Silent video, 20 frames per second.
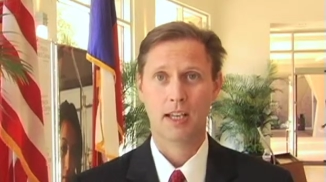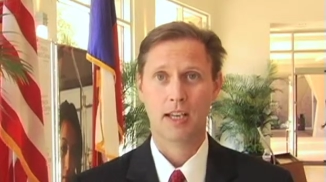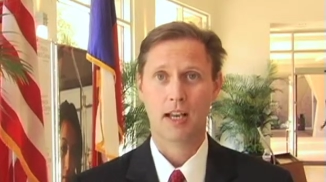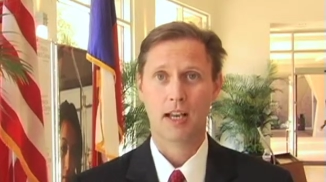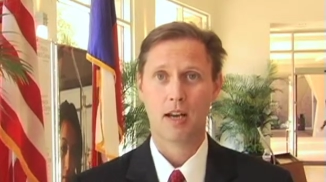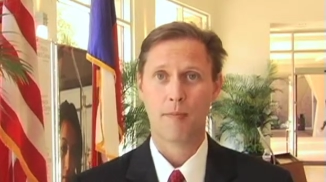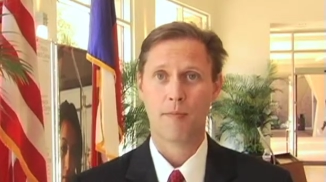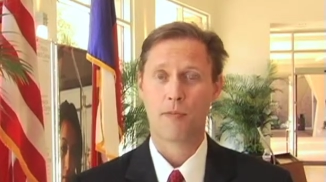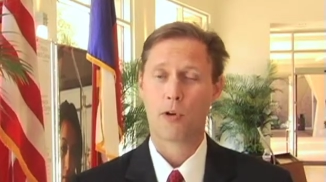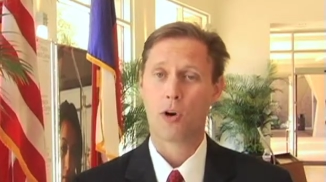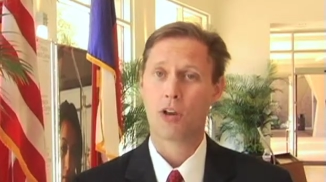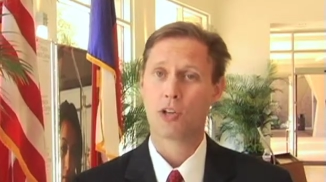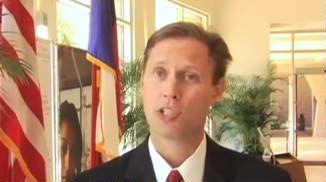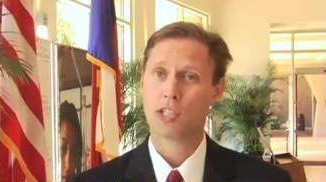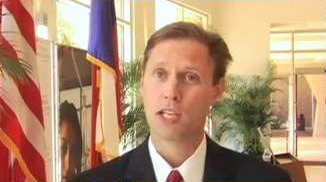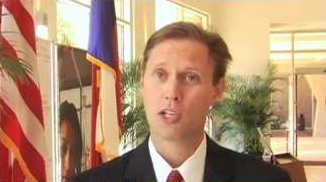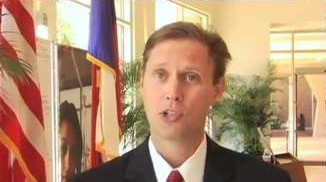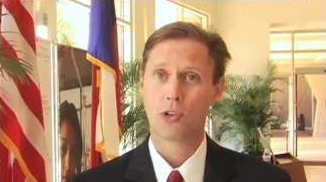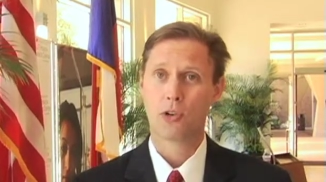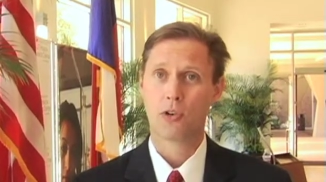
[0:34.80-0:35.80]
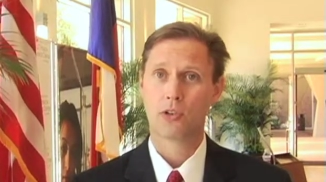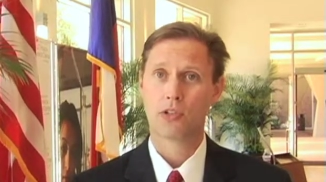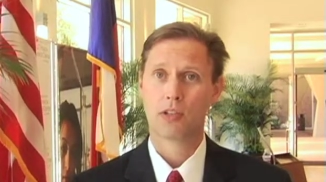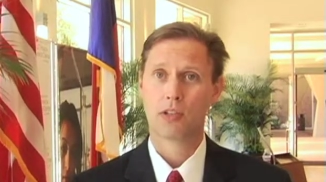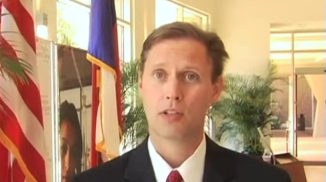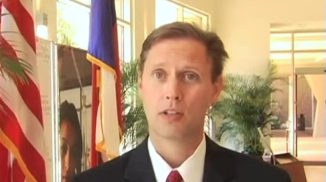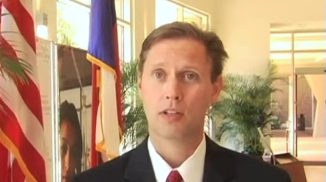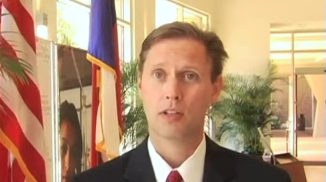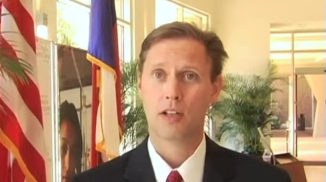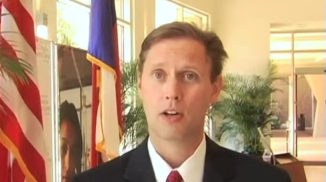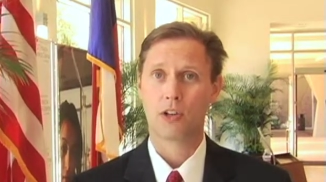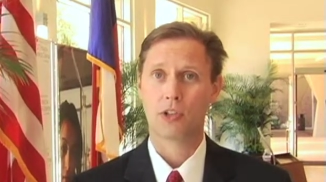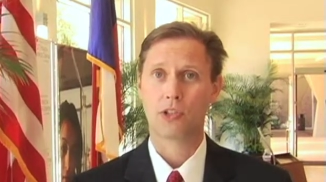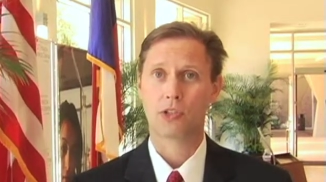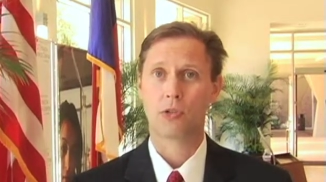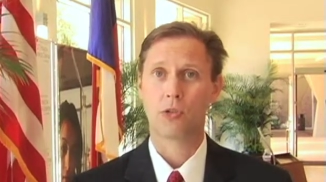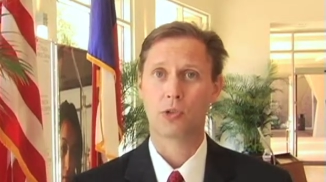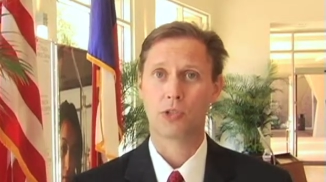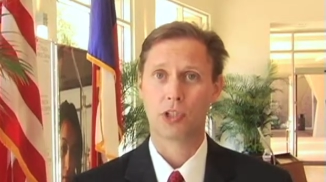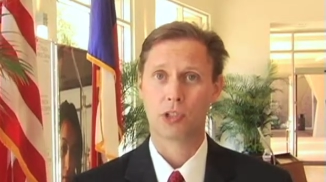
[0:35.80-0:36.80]
Um, for our teachers, our
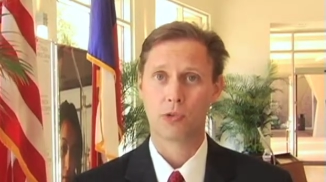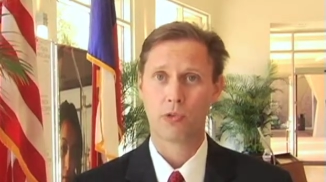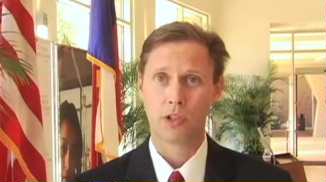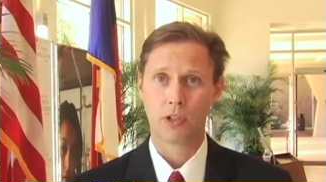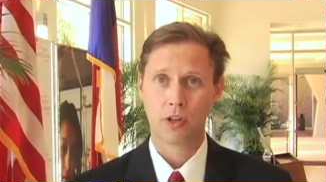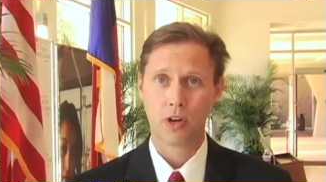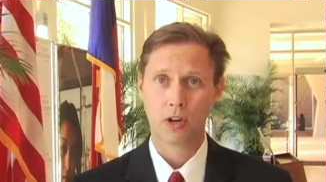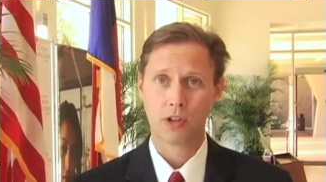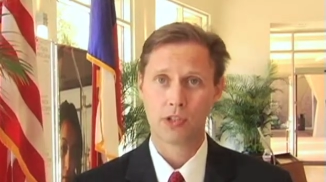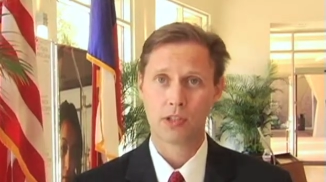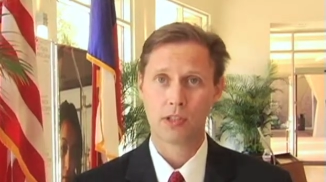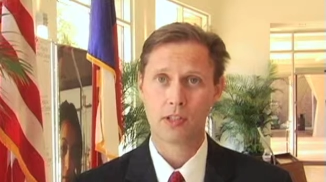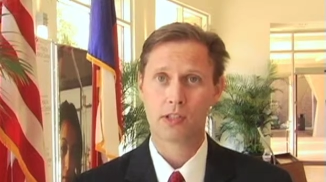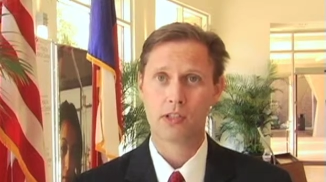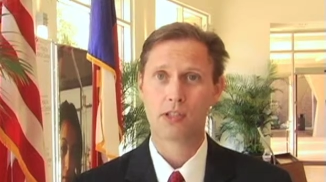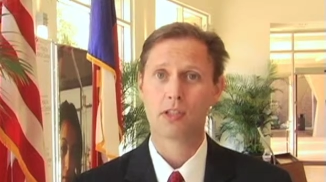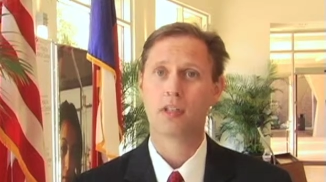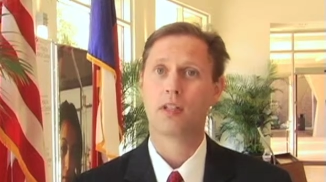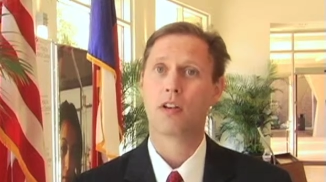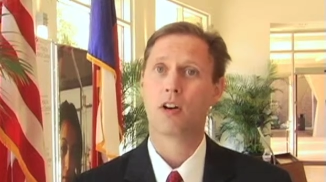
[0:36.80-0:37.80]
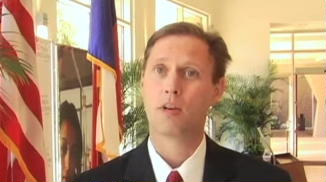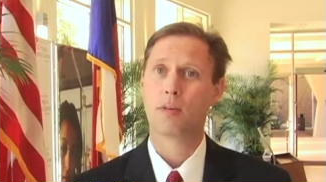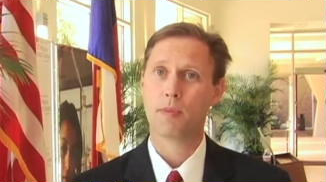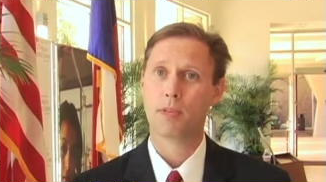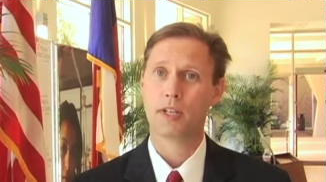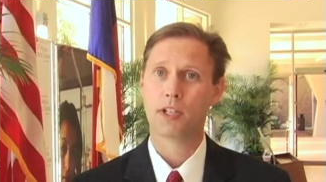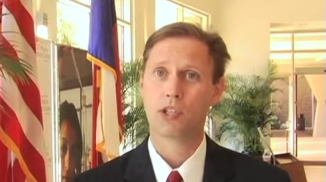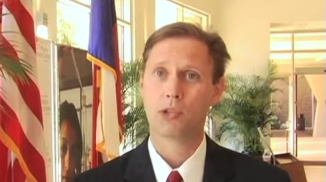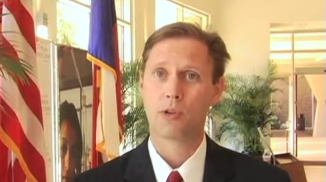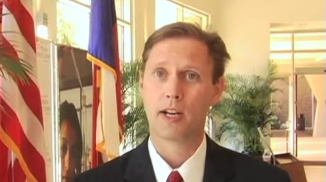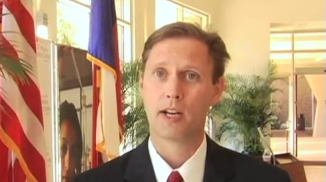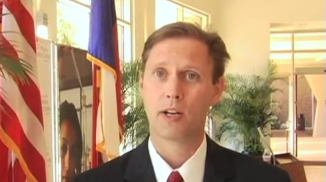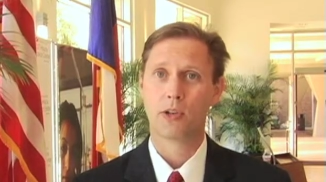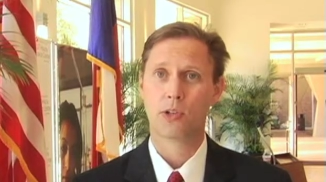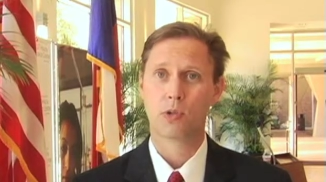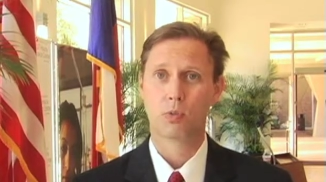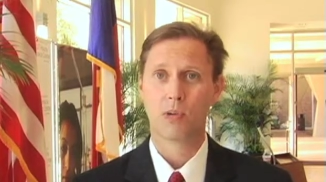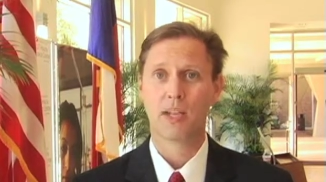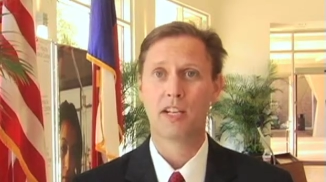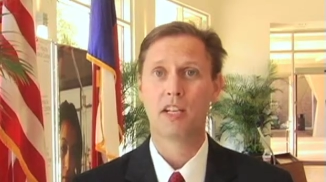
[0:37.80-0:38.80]
school district nurses, and our
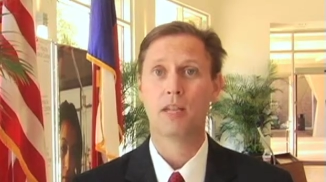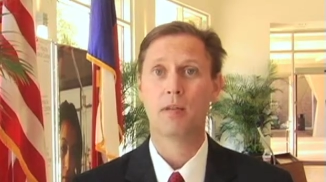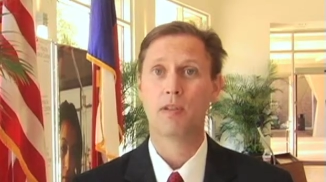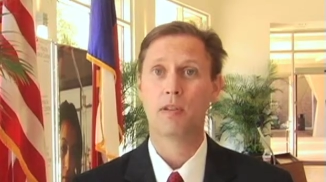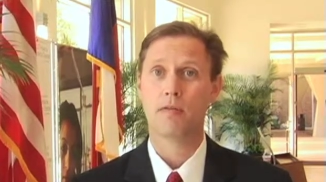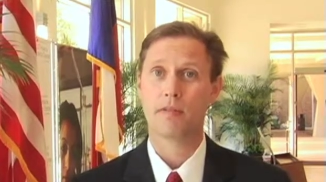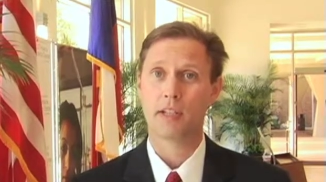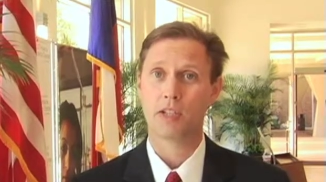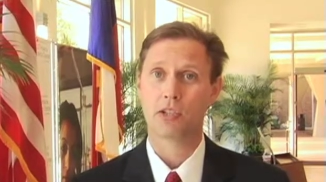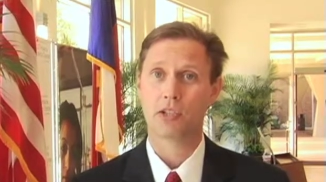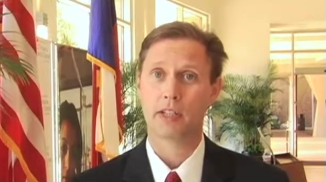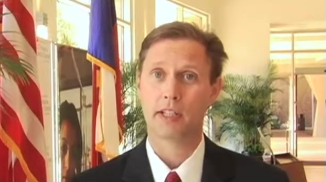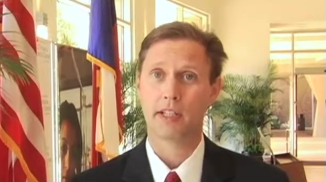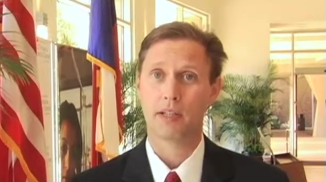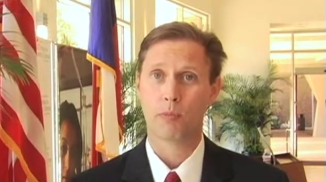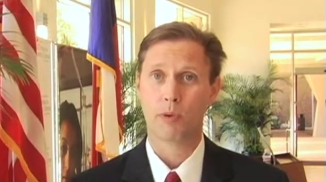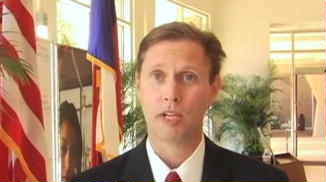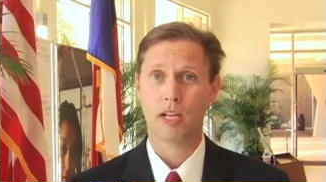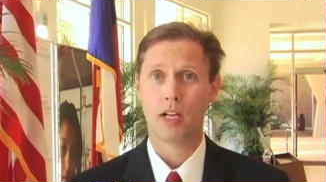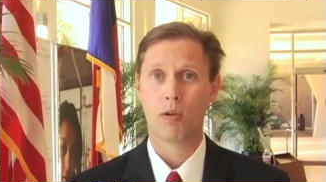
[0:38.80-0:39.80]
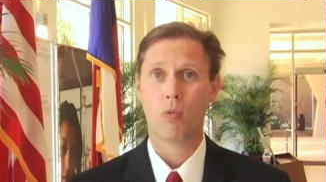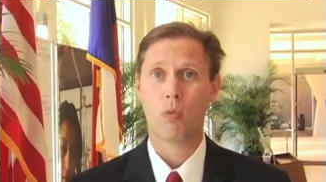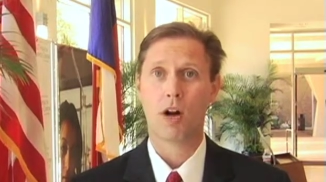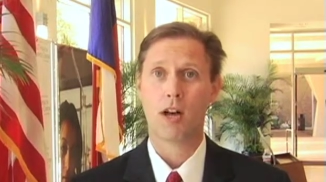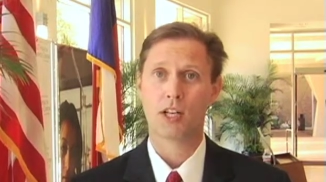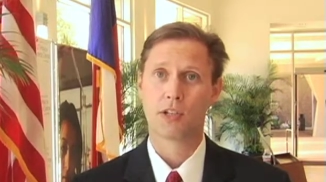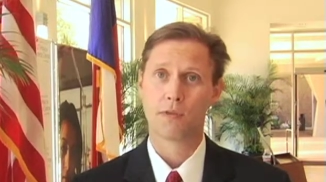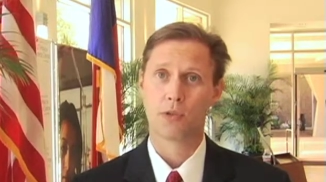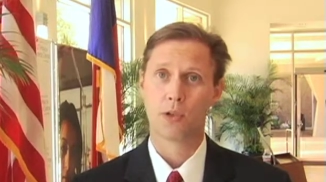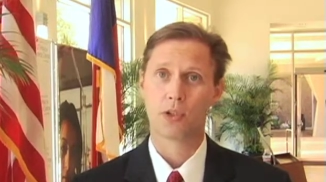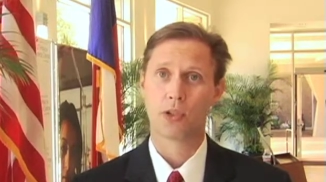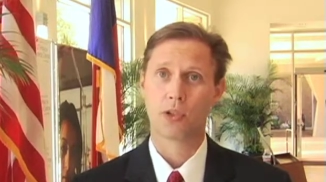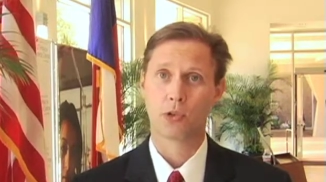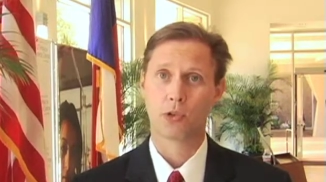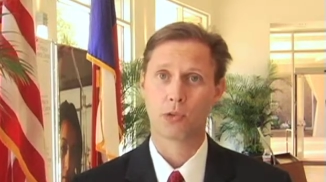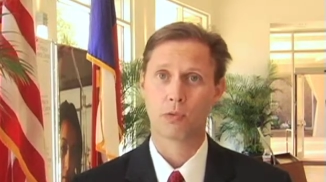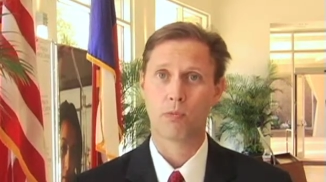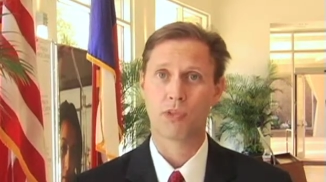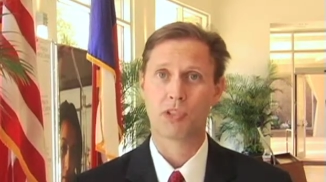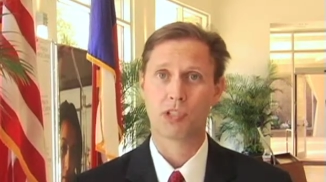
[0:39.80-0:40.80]
administrators, we need to be vigilant and we need to watch for
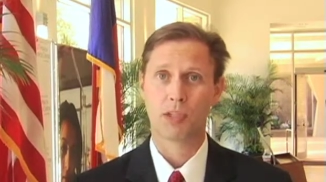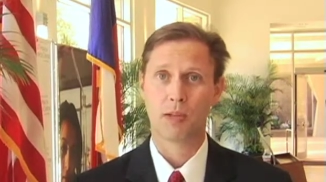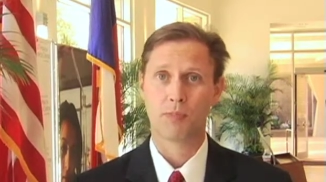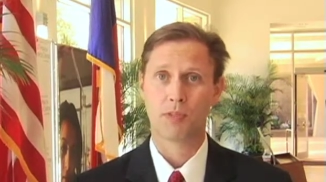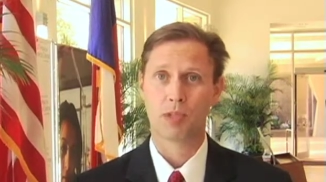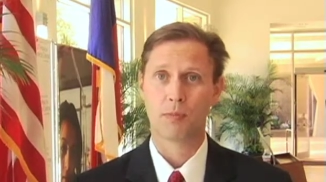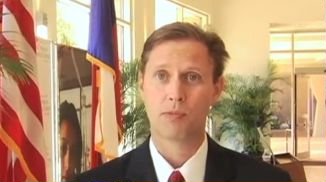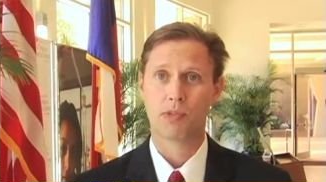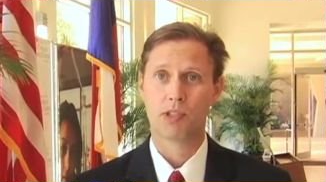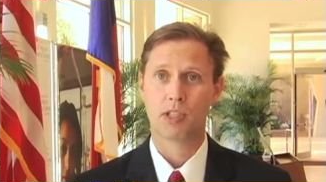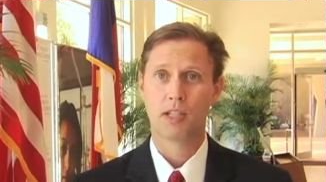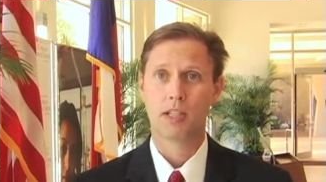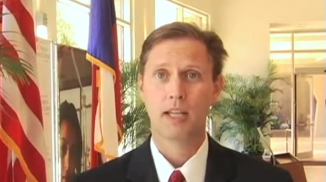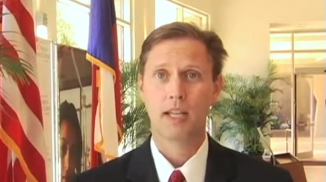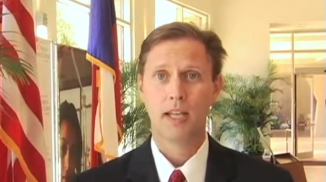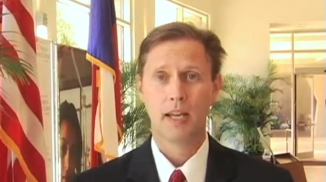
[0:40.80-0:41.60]
children with symptoms